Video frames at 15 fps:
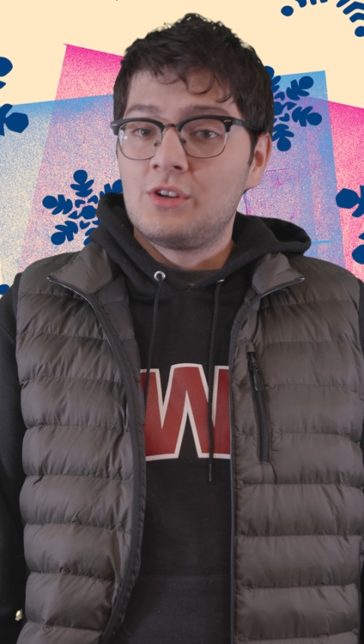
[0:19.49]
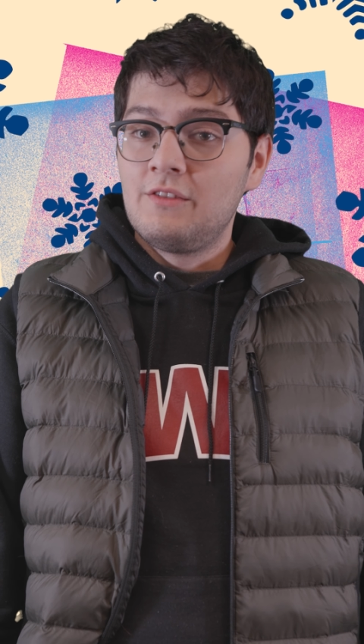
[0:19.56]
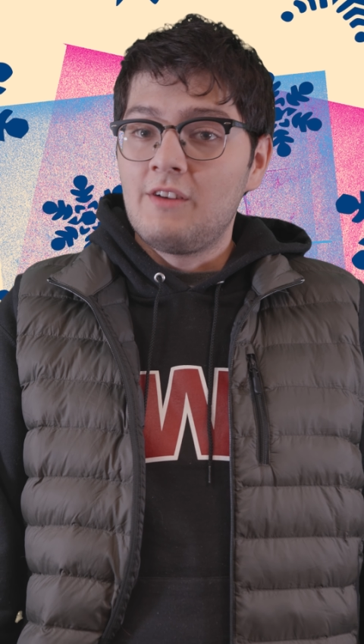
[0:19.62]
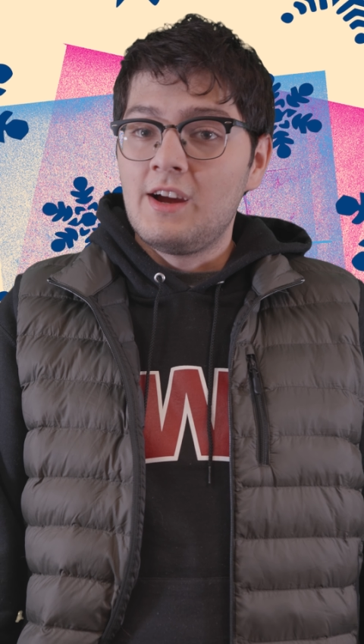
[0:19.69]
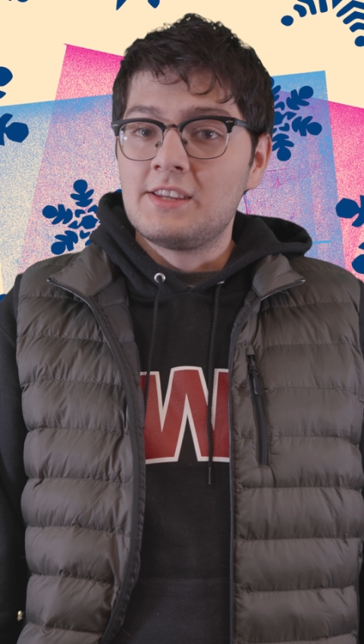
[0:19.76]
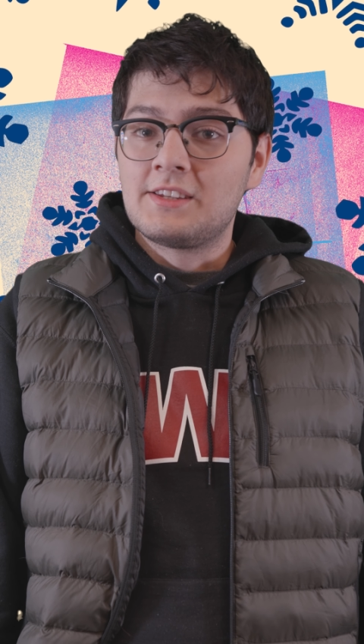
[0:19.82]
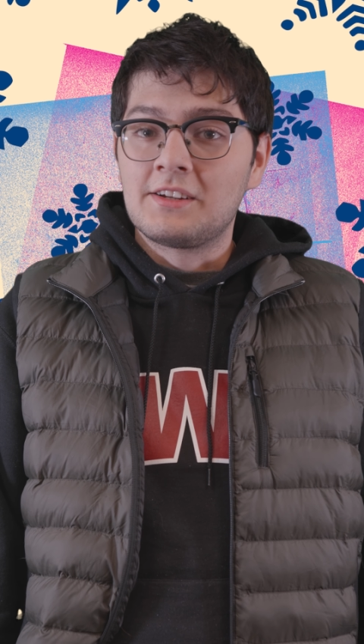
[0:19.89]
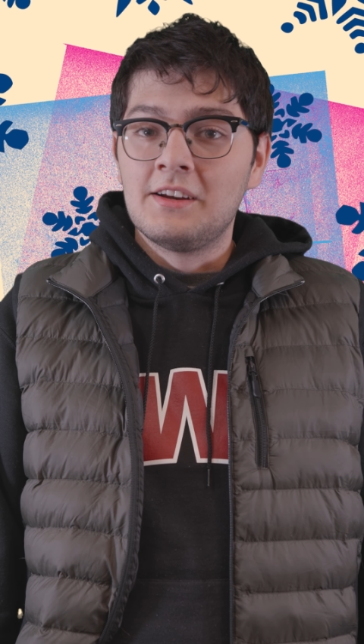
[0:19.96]

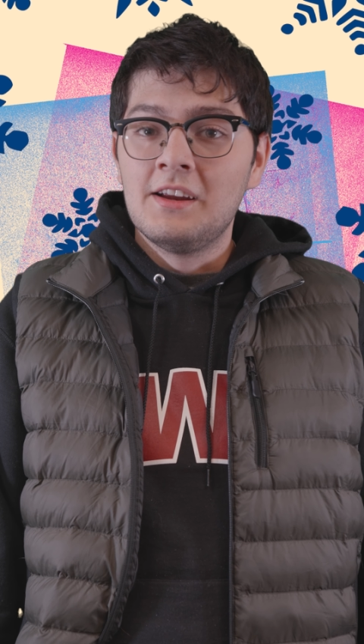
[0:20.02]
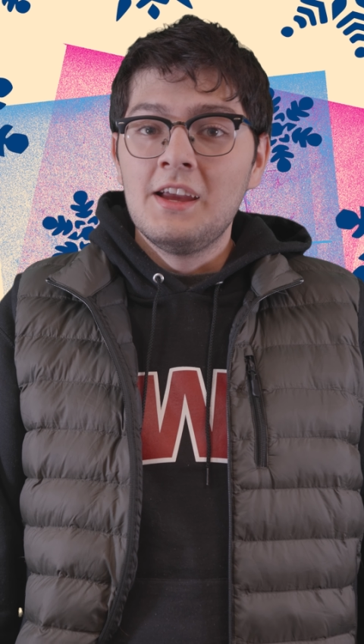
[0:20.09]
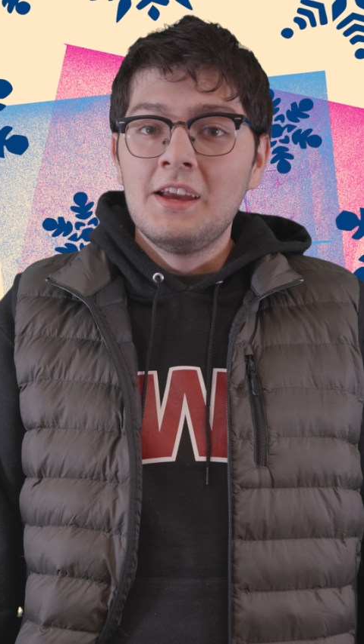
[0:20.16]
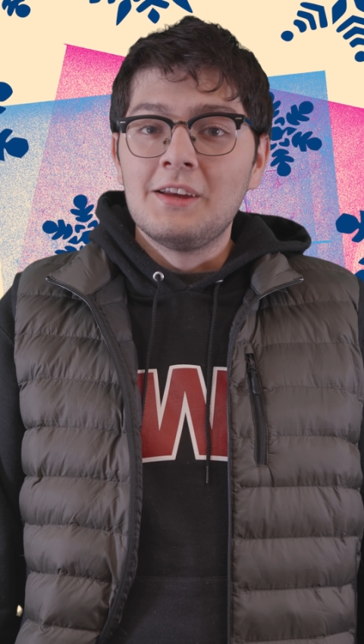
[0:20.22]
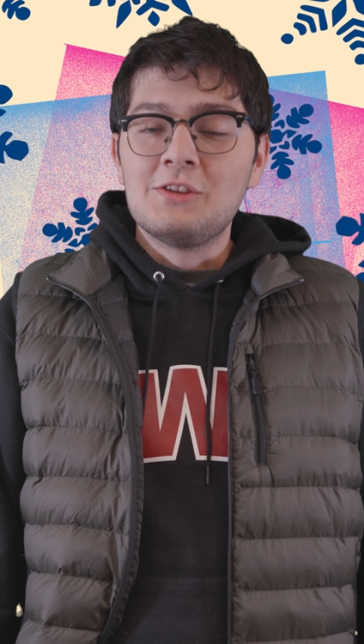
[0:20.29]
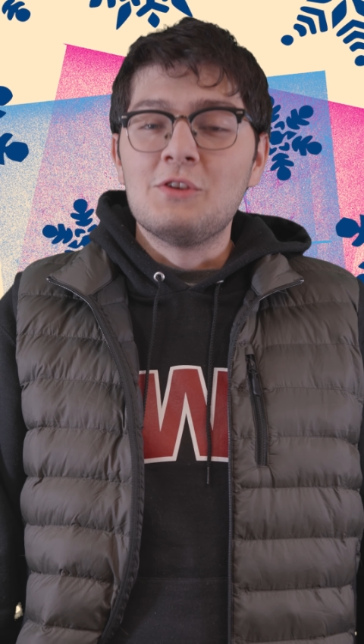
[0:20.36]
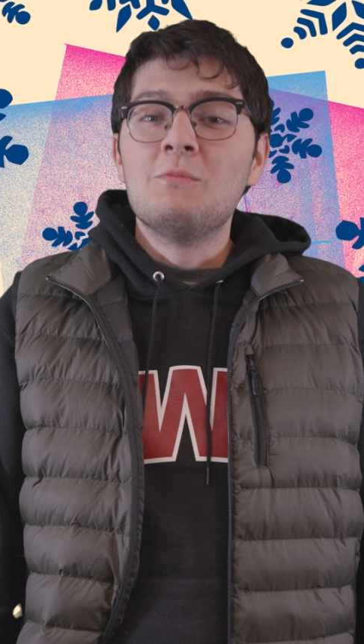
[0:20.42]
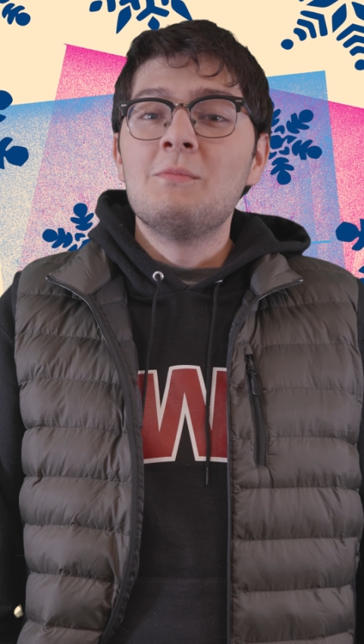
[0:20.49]
advisor,
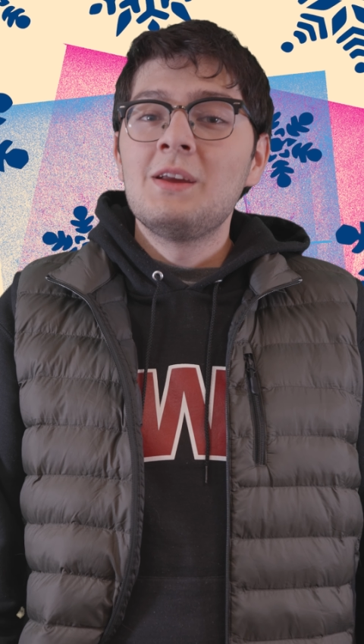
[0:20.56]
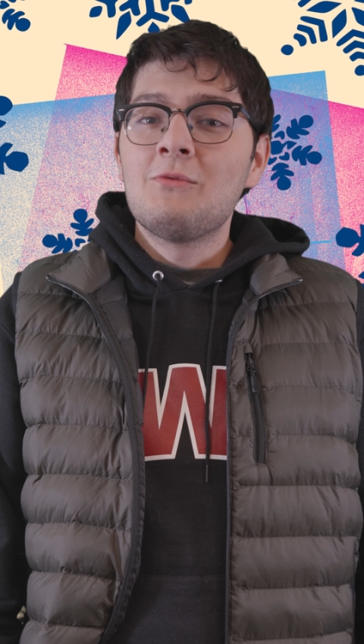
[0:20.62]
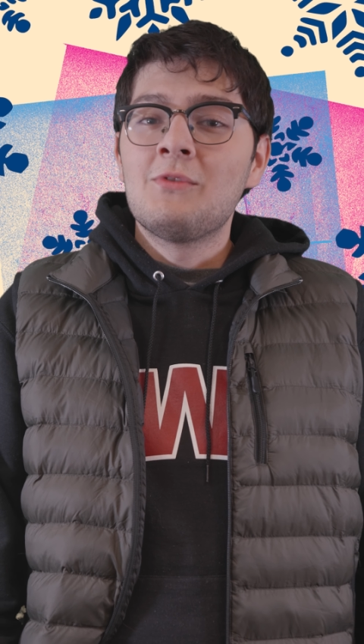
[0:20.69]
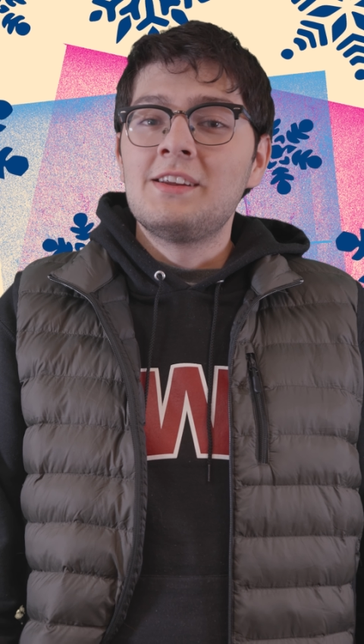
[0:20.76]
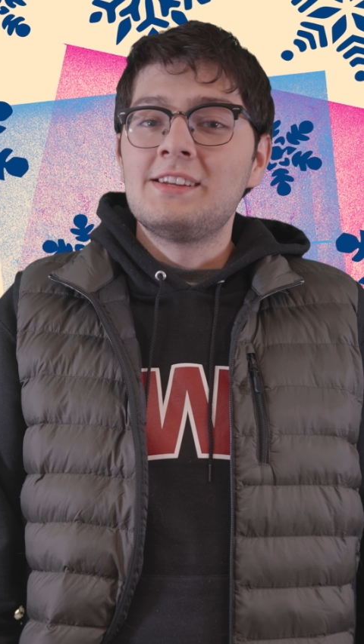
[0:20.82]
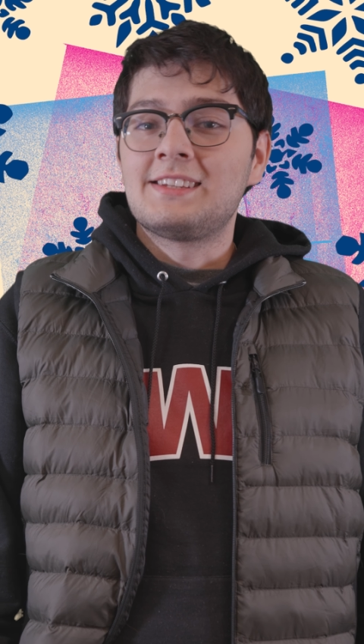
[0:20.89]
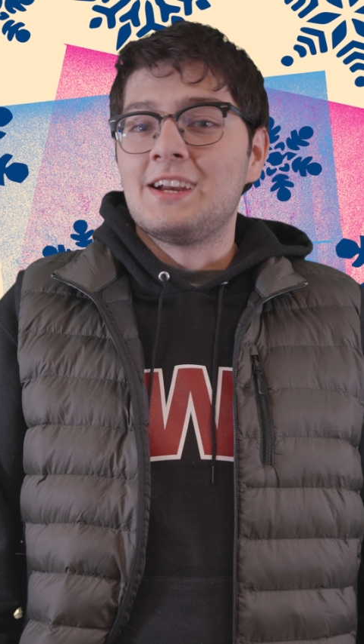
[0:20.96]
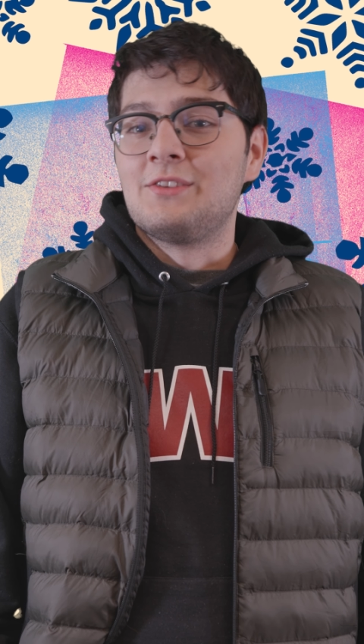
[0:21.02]
you may
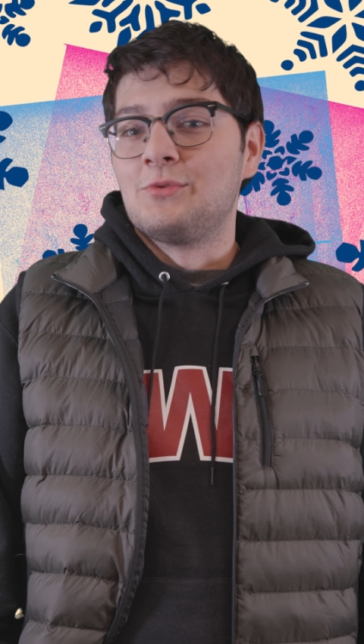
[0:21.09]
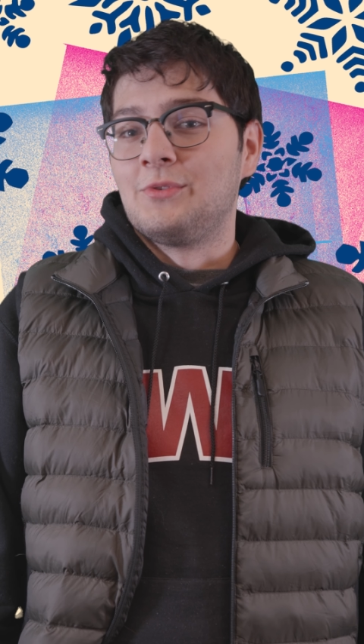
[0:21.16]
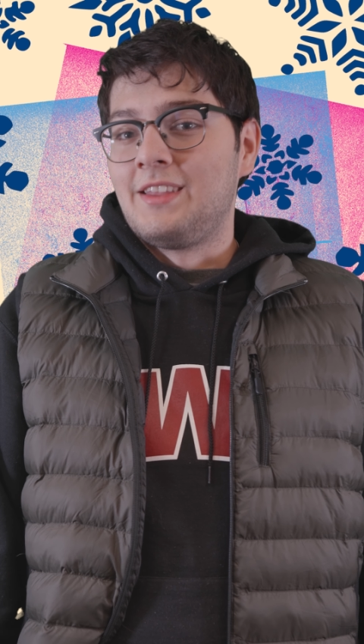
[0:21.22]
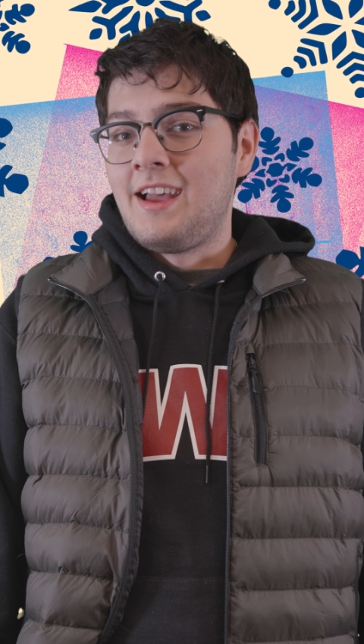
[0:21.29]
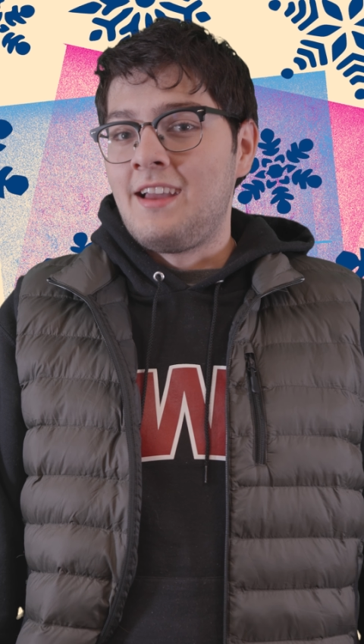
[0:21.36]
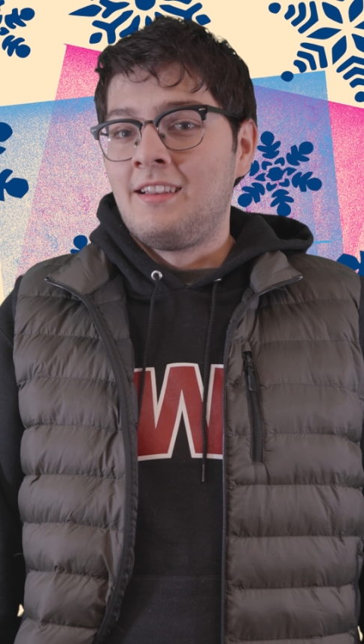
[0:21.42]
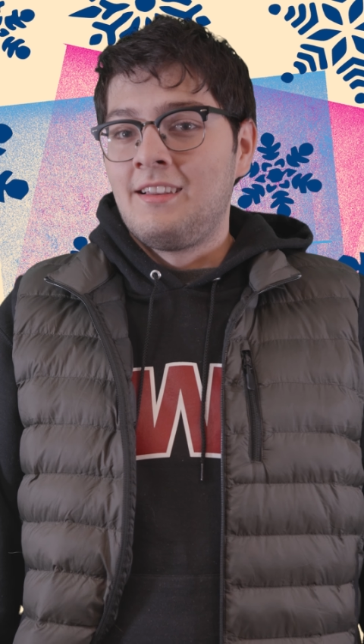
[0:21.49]
want to schedule that.